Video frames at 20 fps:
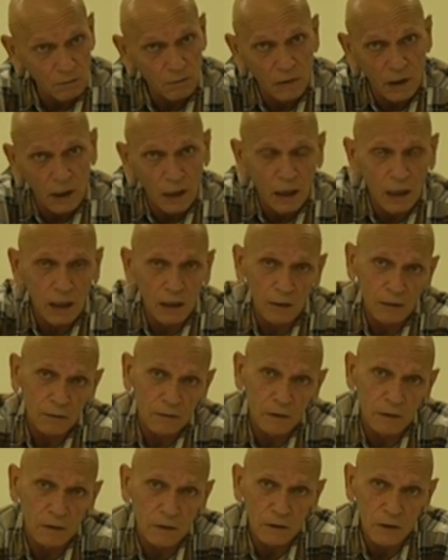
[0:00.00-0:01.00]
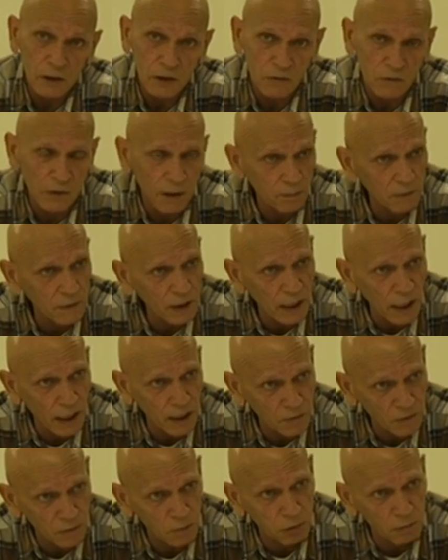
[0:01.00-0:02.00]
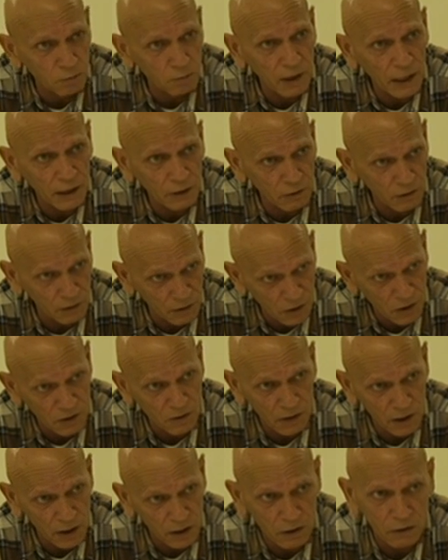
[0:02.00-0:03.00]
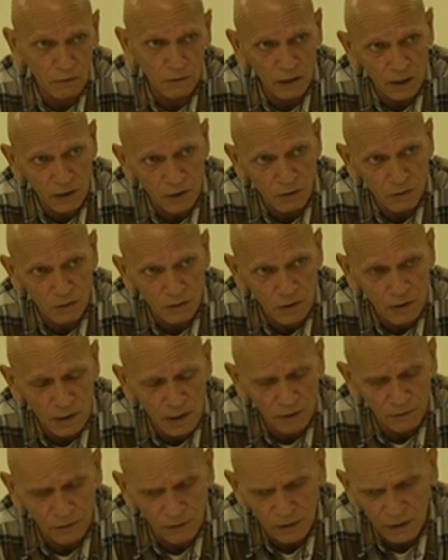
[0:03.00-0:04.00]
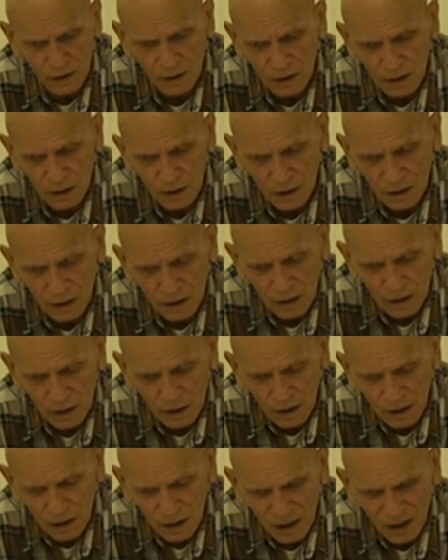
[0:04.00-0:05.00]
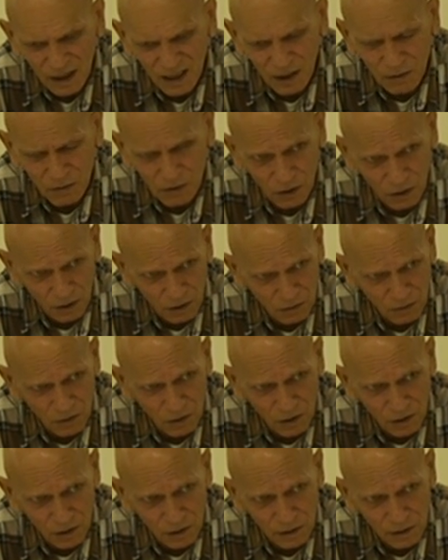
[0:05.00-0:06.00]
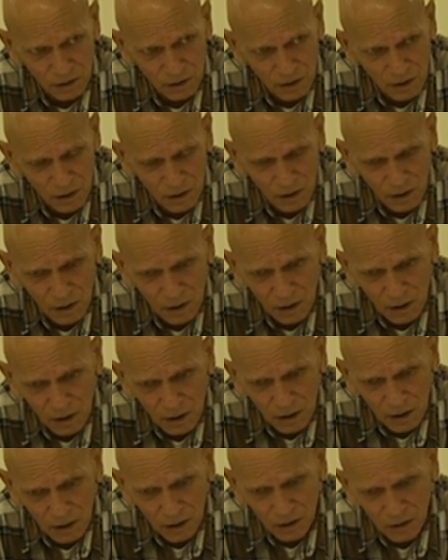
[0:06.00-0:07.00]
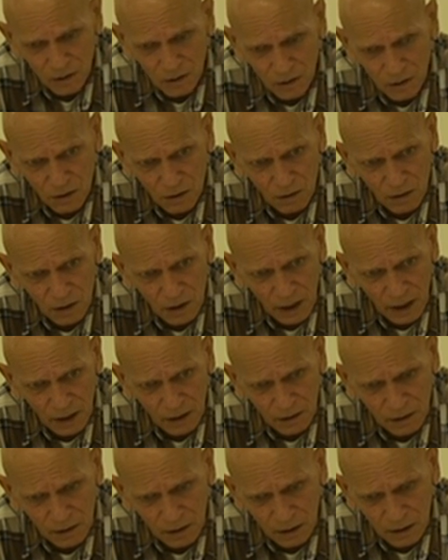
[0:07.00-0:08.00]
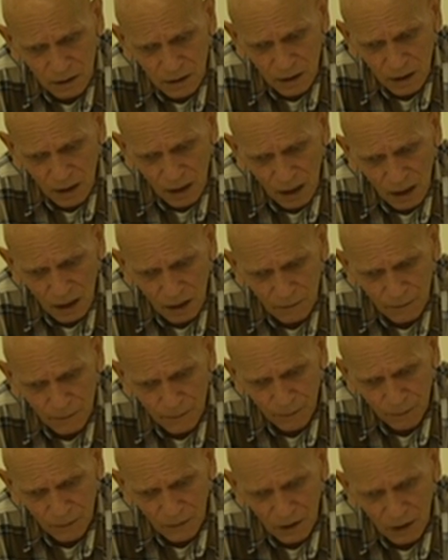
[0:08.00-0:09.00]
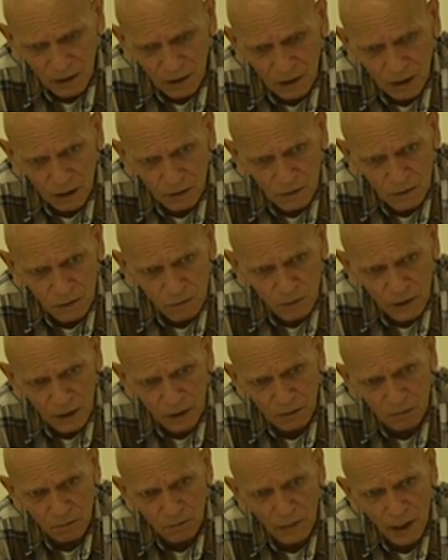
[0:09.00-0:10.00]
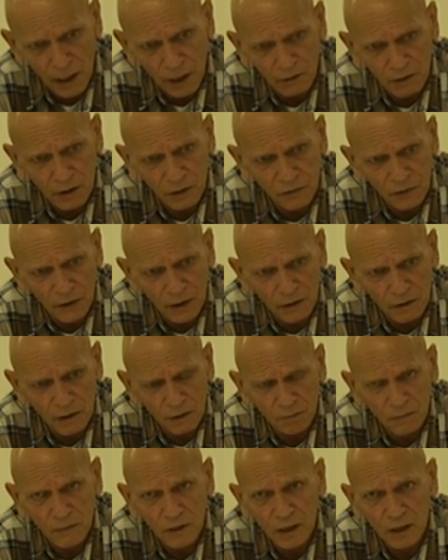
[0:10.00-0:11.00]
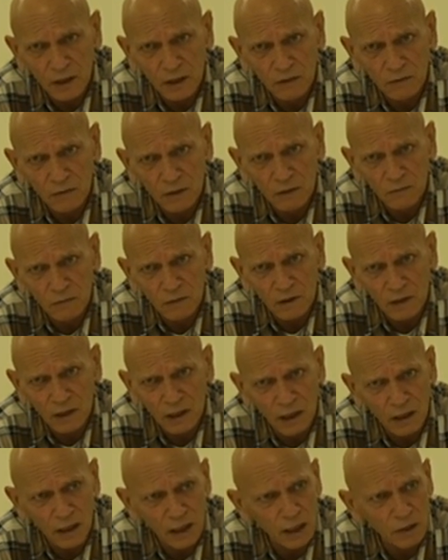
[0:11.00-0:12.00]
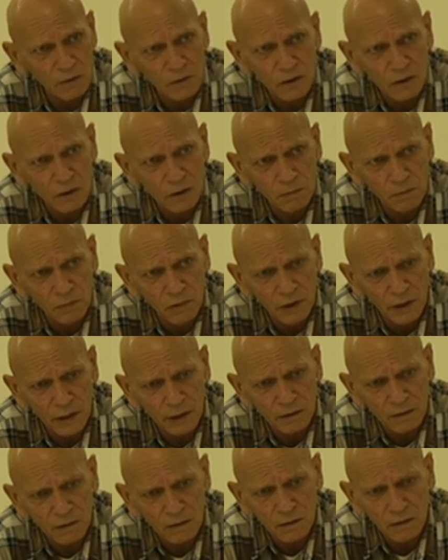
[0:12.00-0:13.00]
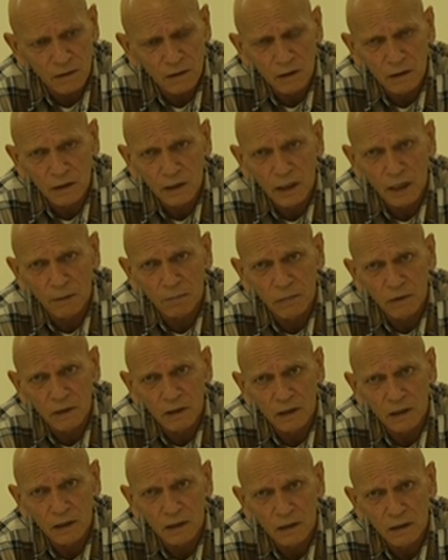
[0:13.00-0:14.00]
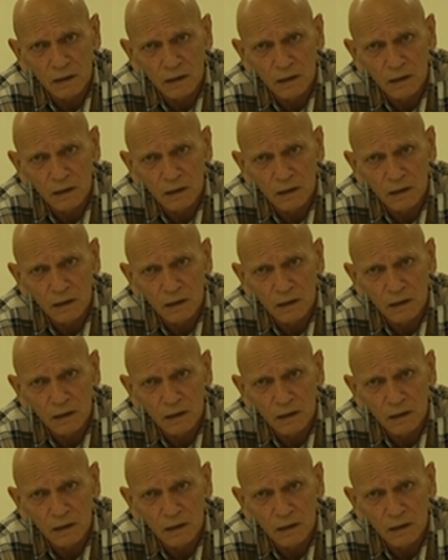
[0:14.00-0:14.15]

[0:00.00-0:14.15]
and disrupt the games, put blood on the streets and all that sort of stuff. And there was a lot of rot. It turned out that there was one Maori fella up there, I don't think he was too bright, and a couple of